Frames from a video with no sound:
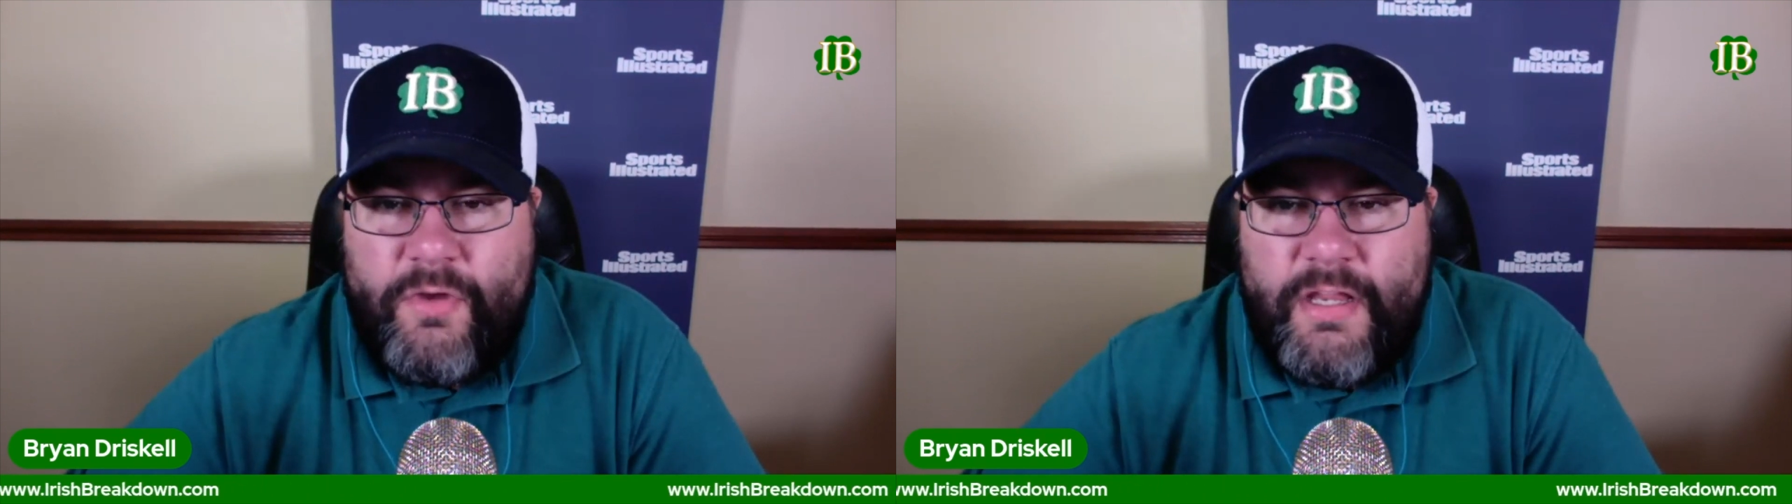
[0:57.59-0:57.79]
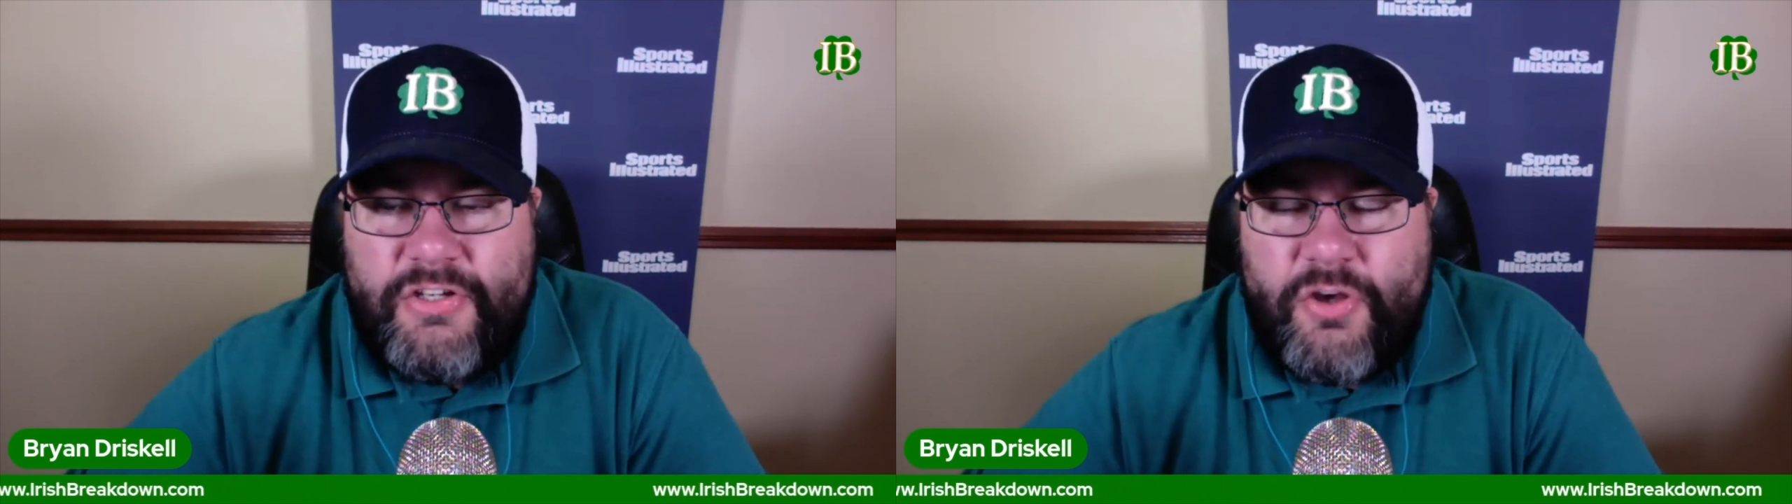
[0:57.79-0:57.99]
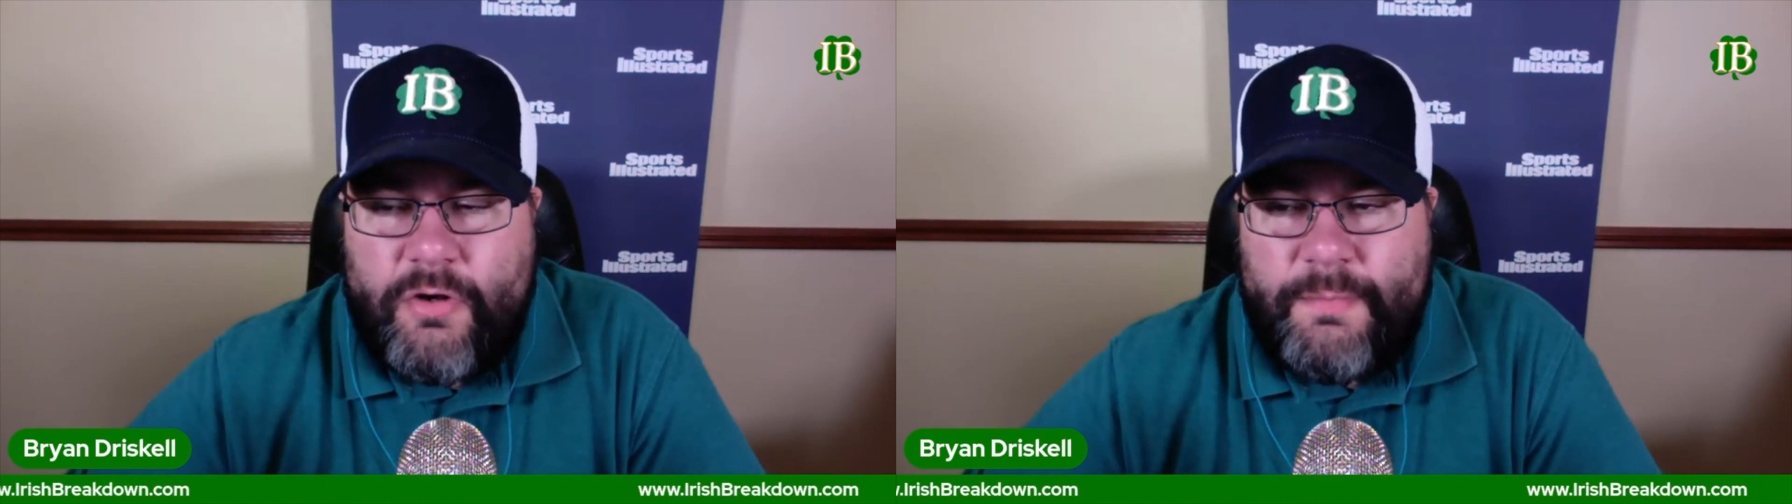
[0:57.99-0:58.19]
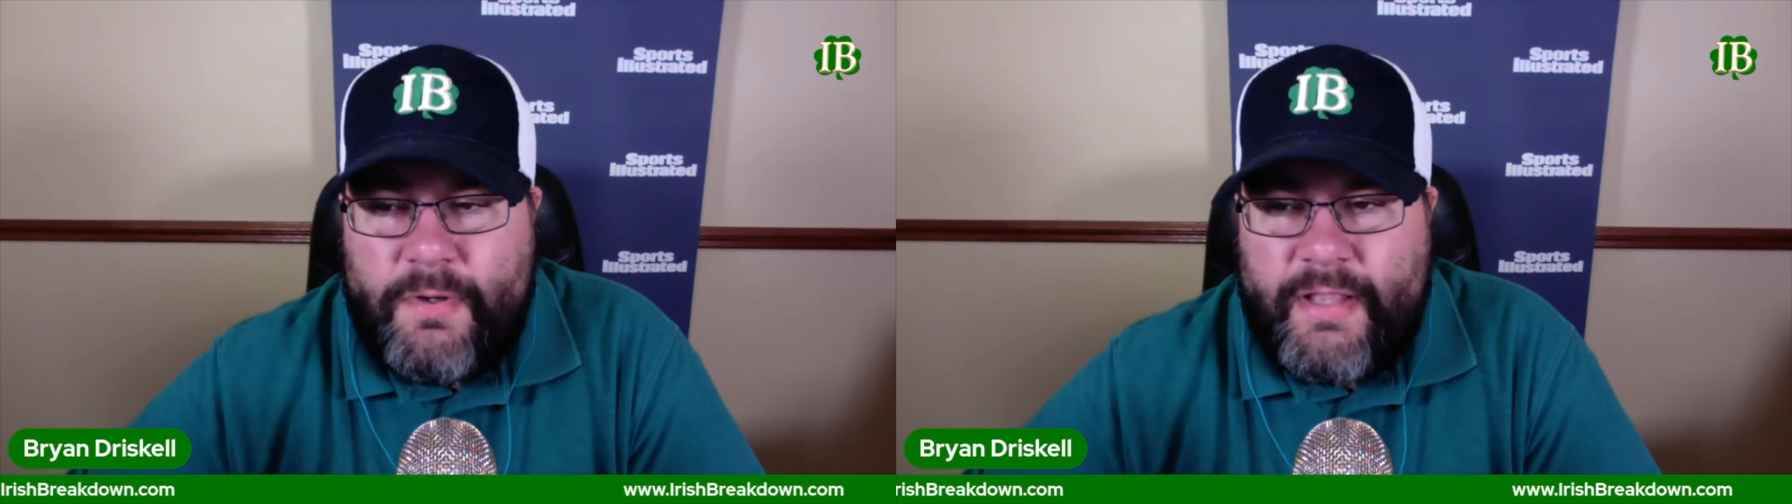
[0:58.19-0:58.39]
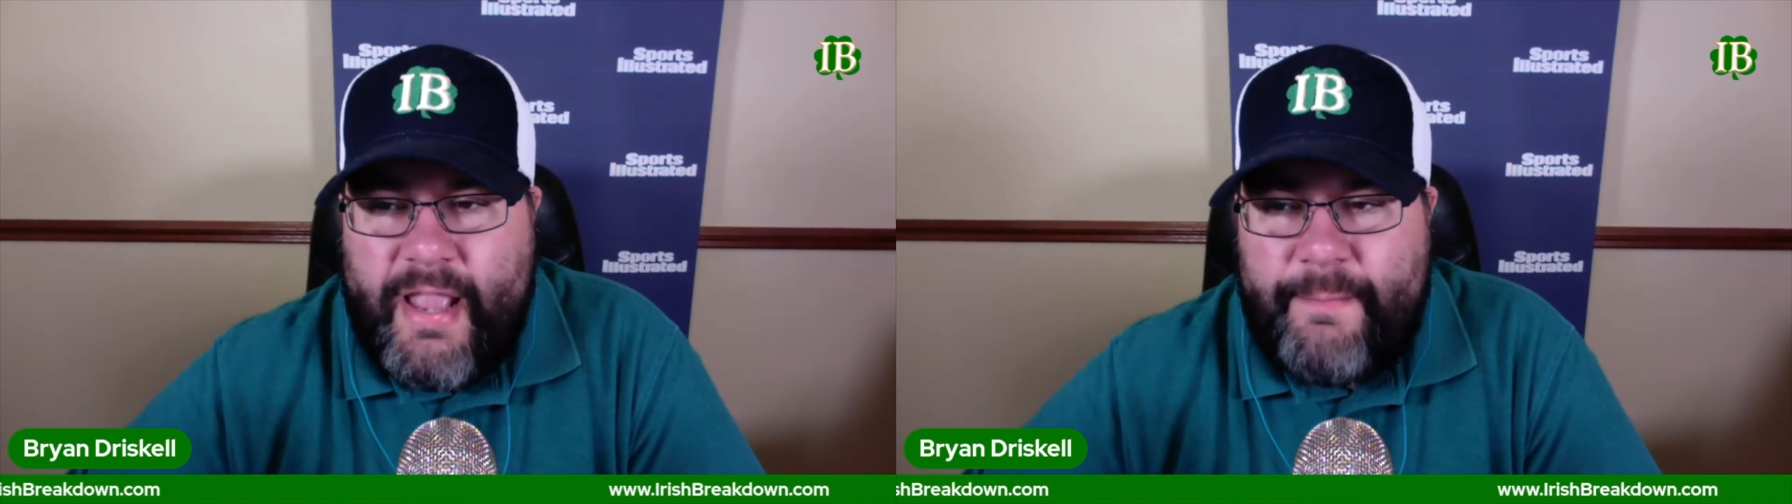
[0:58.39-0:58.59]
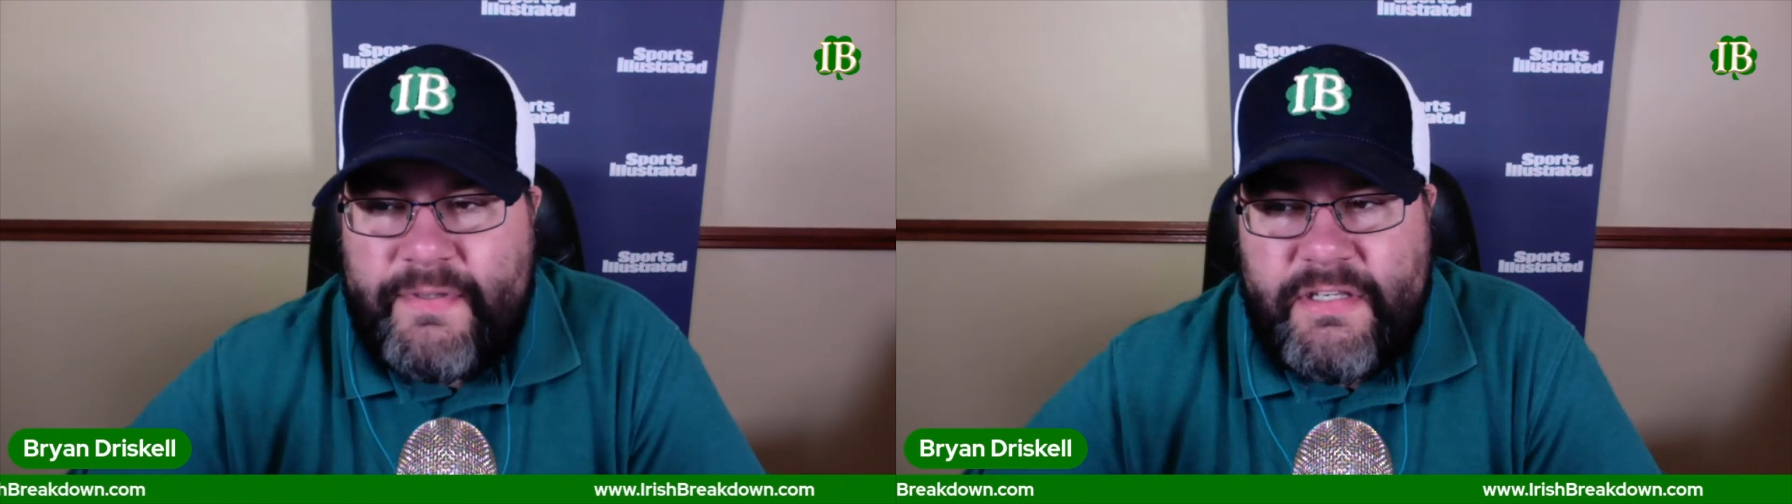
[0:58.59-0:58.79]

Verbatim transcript: he showed up on campus,